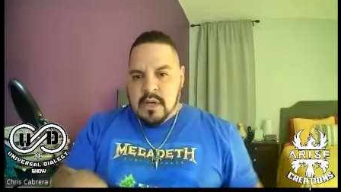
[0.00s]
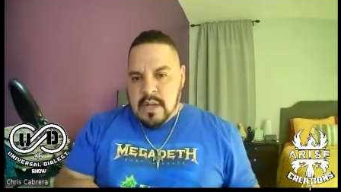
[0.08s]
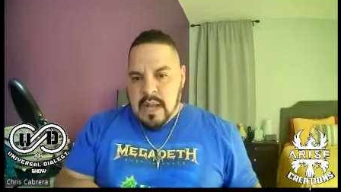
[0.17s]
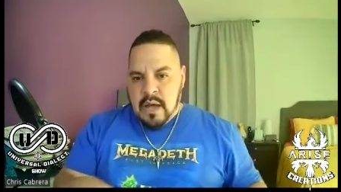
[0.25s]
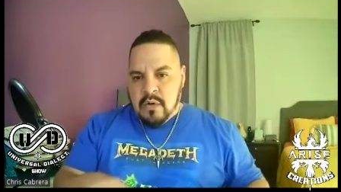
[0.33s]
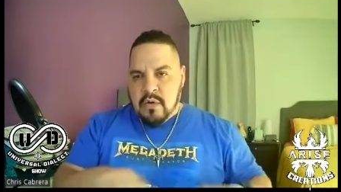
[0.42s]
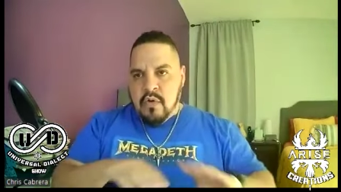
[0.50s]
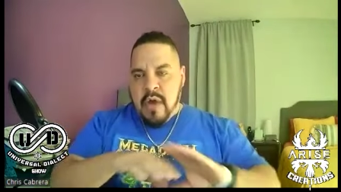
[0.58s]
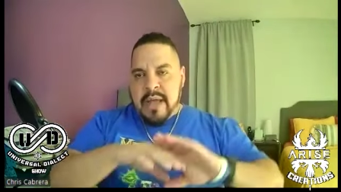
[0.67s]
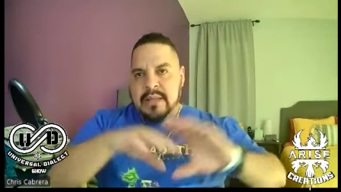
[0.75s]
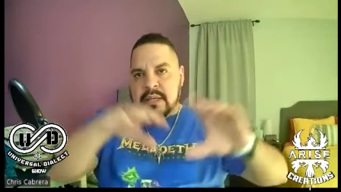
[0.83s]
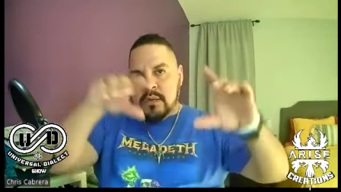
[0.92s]
Now,
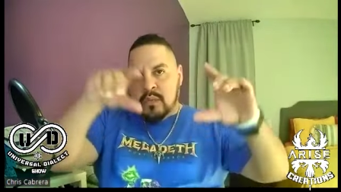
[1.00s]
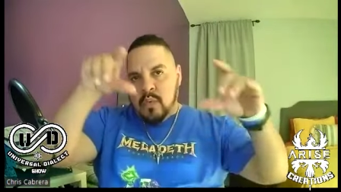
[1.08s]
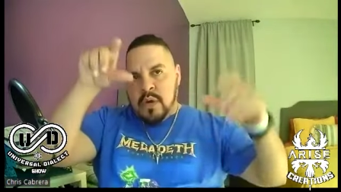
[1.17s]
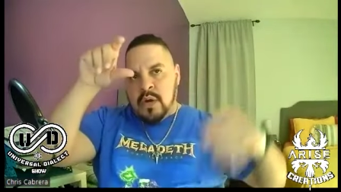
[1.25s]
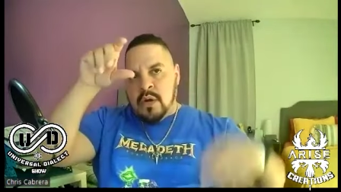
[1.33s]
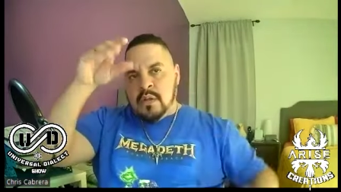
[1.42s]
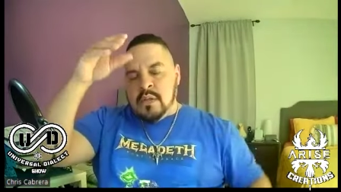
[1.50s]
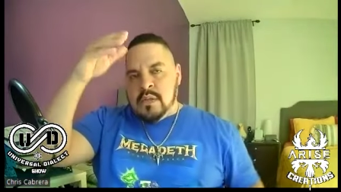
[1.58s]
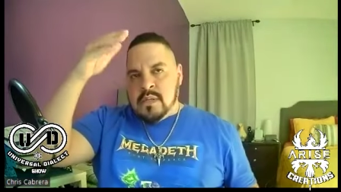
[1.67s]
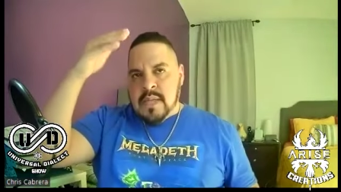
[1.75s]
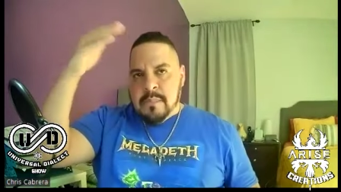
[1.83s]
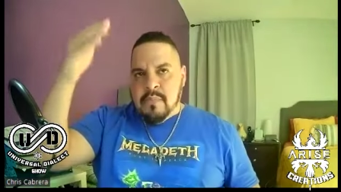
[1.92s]
granted, we're
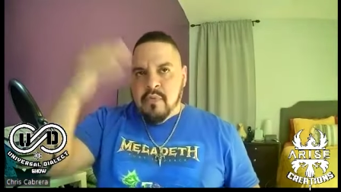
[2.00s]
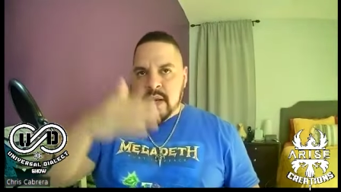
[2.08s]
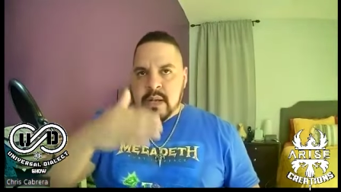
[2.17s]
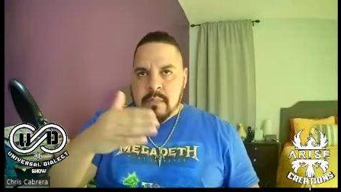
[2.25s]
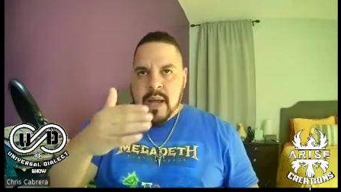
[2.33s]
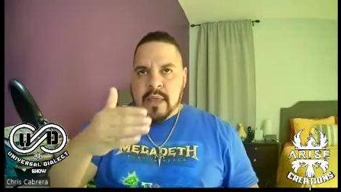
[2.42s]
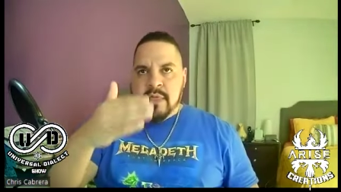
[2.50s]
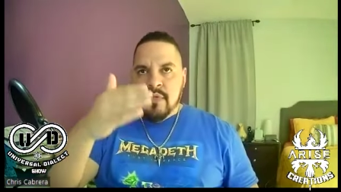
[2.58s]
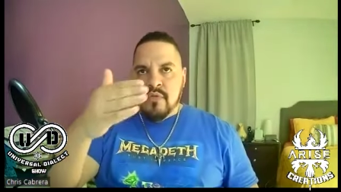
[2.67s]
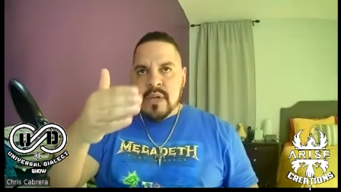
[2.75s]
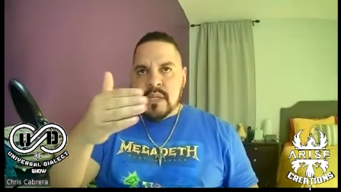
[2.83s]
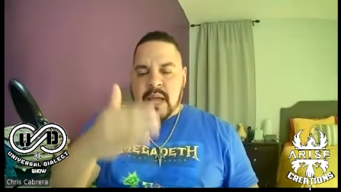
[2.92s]
separated by
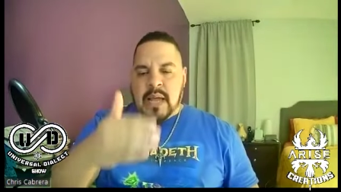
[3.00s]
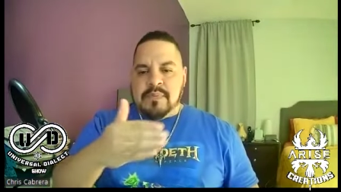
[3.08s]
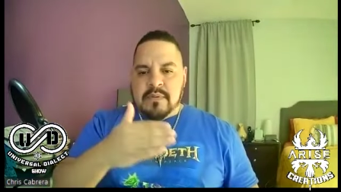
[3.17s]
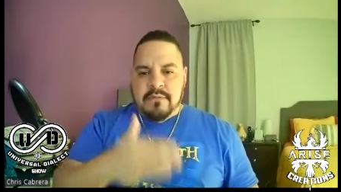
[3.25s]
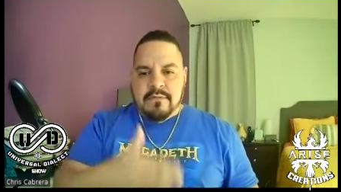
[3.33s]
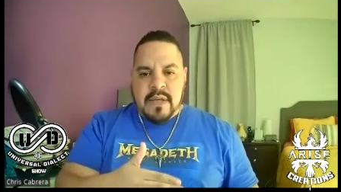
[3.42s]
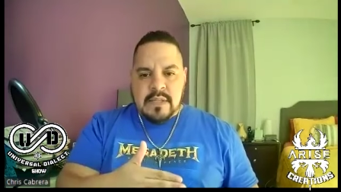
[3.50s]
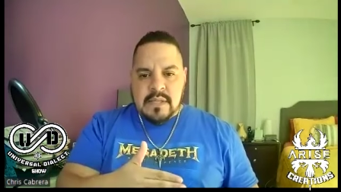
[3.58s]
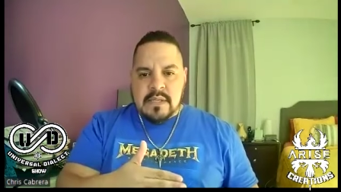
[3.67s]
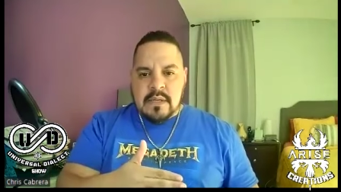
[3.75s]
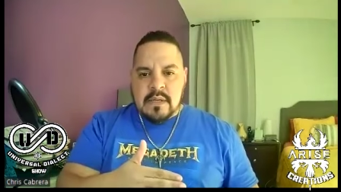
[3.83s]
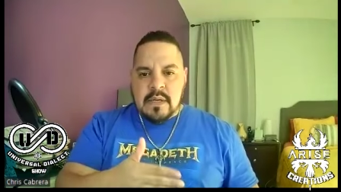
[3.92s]
three types of
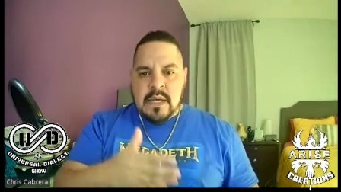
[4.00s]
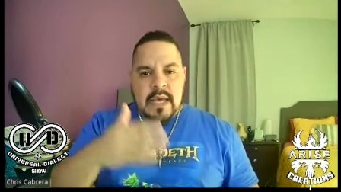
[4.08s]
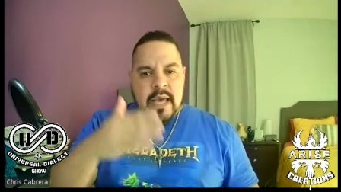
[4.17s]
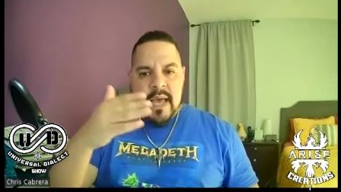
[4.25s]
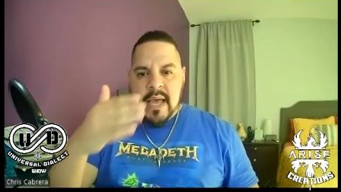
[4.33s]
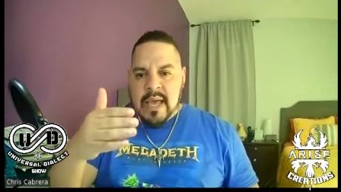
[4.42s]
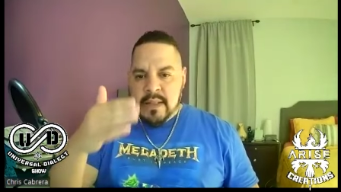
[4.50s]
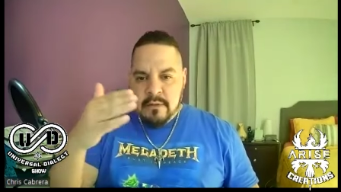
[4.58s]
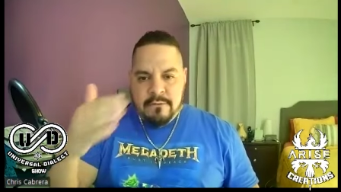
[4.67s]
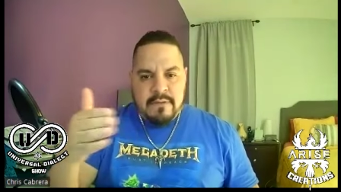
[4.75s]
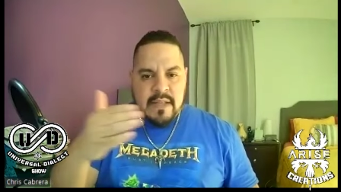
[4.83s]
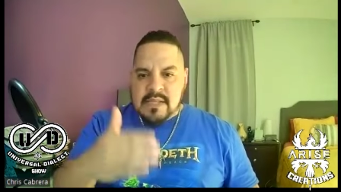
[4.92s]
fencing, and the
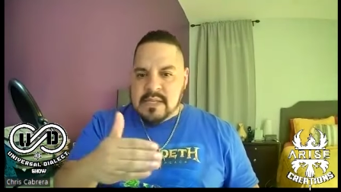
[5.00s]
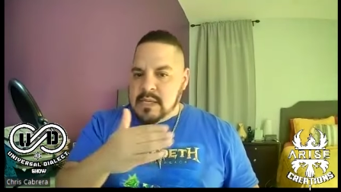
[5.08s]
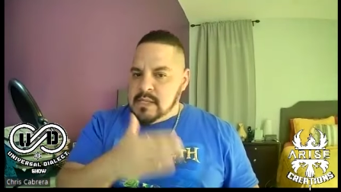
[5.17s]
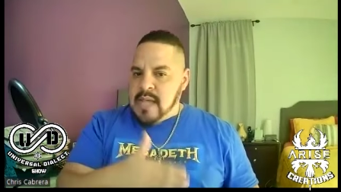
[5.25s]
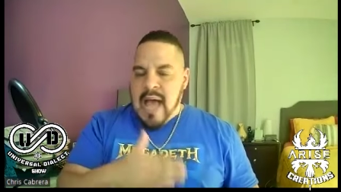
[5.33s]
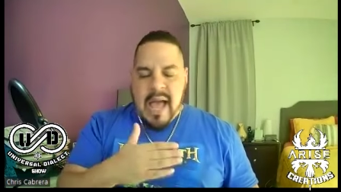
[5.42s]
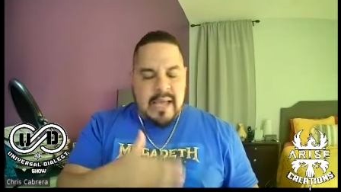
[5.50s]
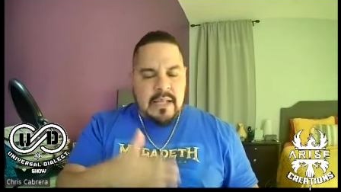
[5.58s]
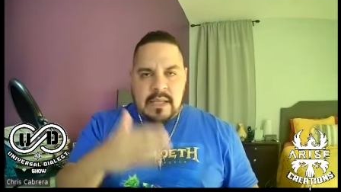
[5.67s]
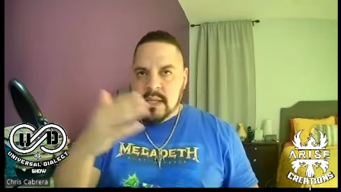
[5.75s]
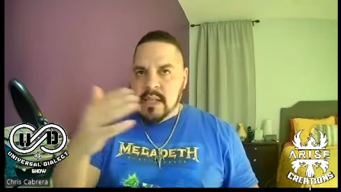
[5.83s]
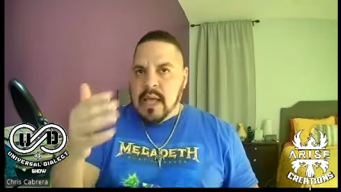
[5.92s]
fencing is
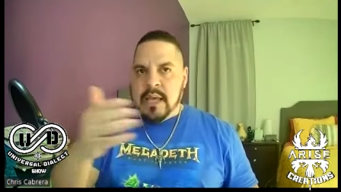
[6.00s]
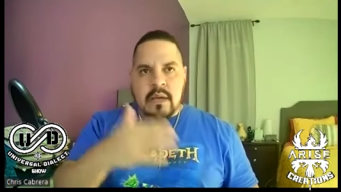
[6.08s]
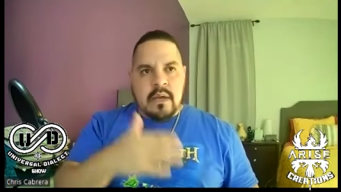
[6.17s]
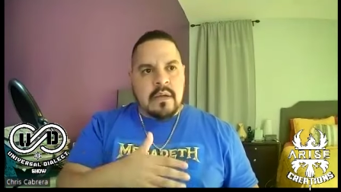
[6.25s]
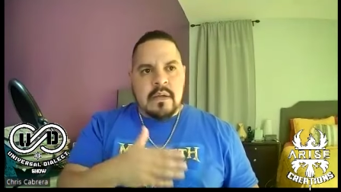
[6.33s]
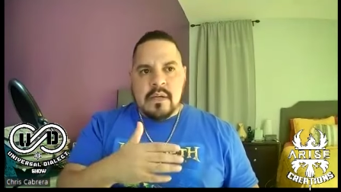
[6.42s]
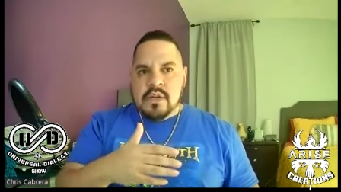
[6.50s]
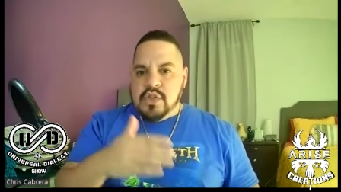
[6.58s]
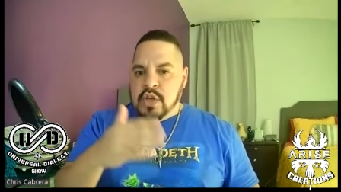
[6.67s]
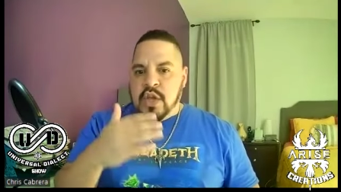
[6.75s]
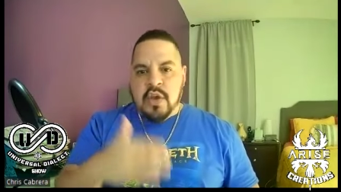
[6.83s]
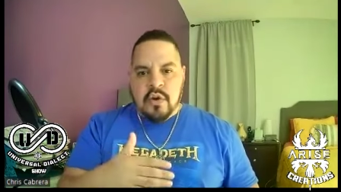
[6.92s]
highly like
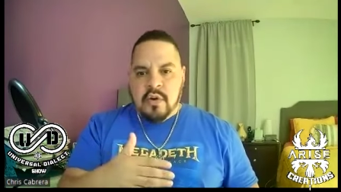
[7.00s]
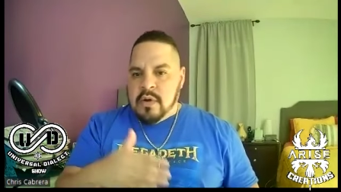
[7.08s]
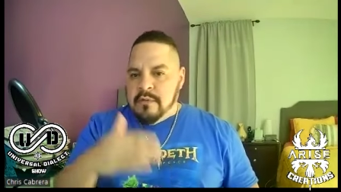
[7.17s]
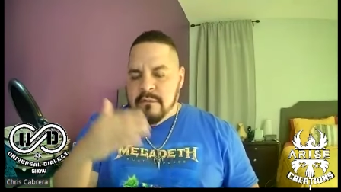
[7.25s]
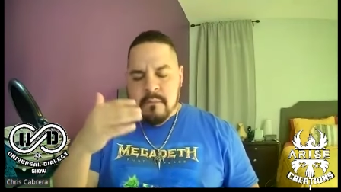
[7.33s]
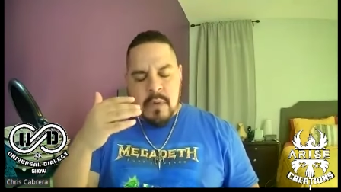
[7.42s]
secure.